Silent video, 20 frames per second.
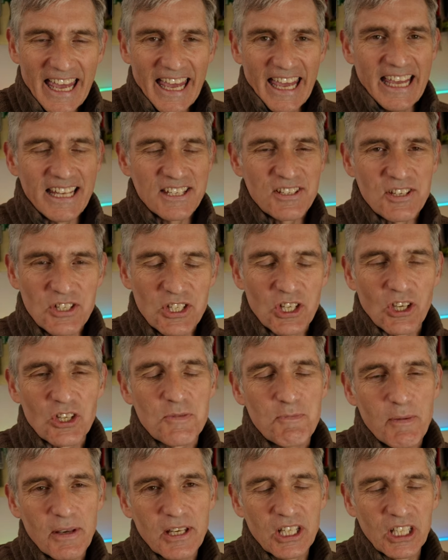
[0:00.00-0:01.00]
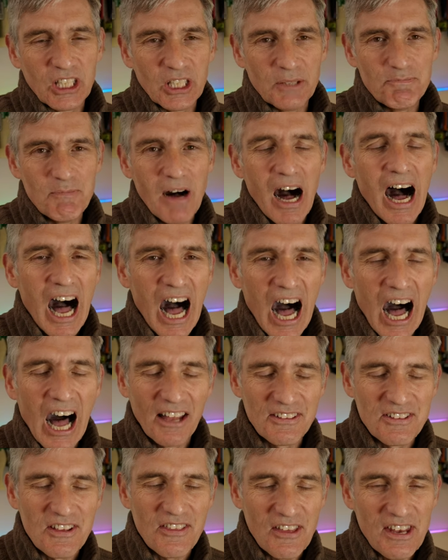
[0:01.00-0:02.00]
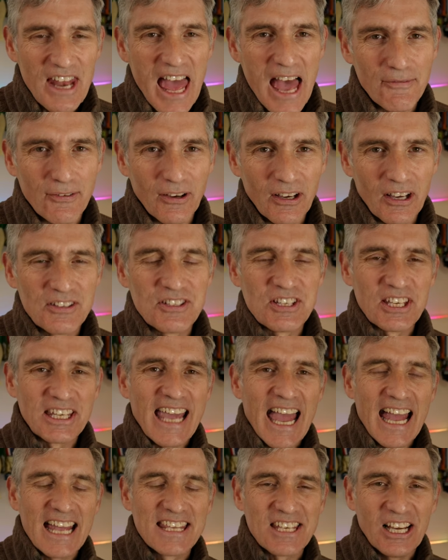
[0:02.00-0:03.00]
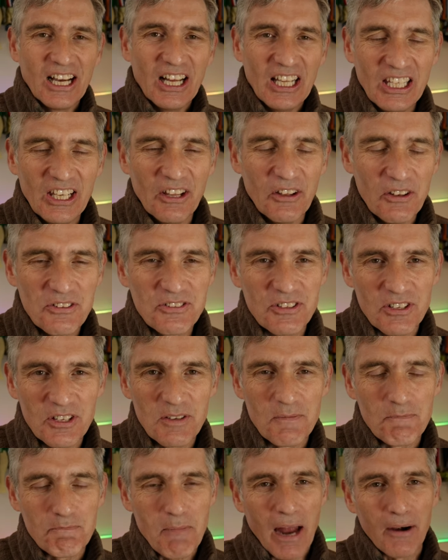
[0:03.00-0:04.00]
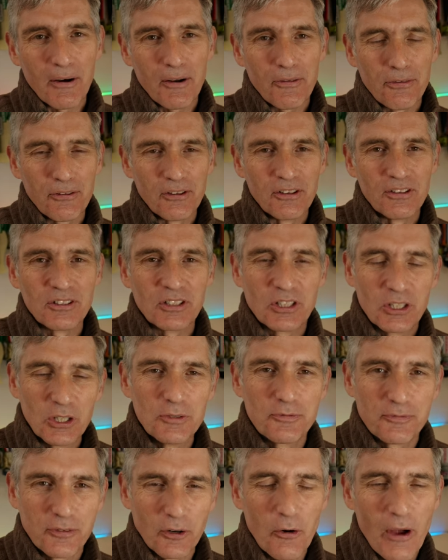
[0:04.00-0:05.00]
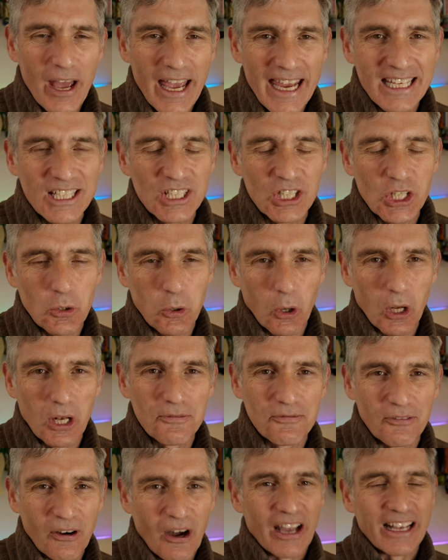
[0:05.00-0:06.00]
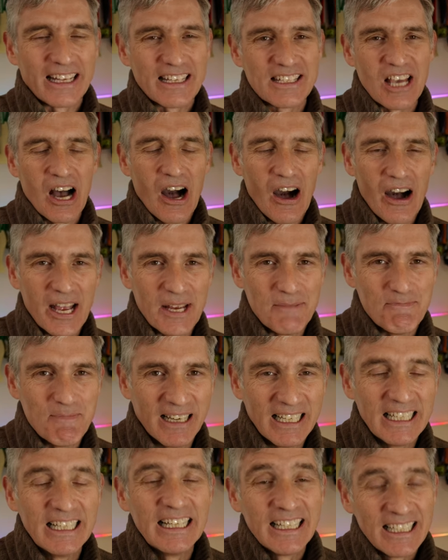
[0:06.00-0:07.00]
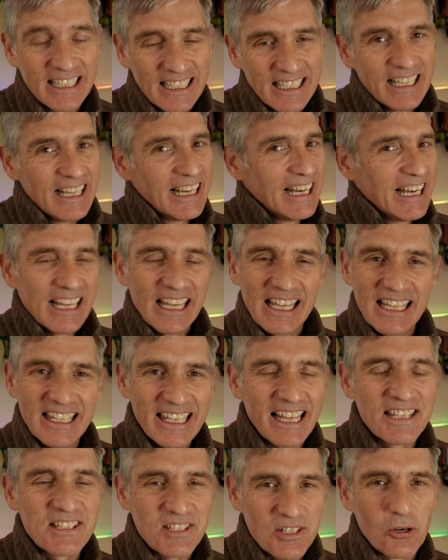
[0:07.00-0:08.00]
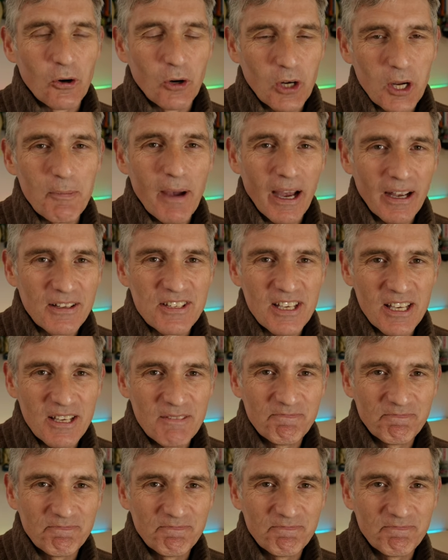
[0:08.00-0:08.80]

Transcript: It's just become harder than ever to get a London Marathon Good For Age qualifying time. Let's talk about it.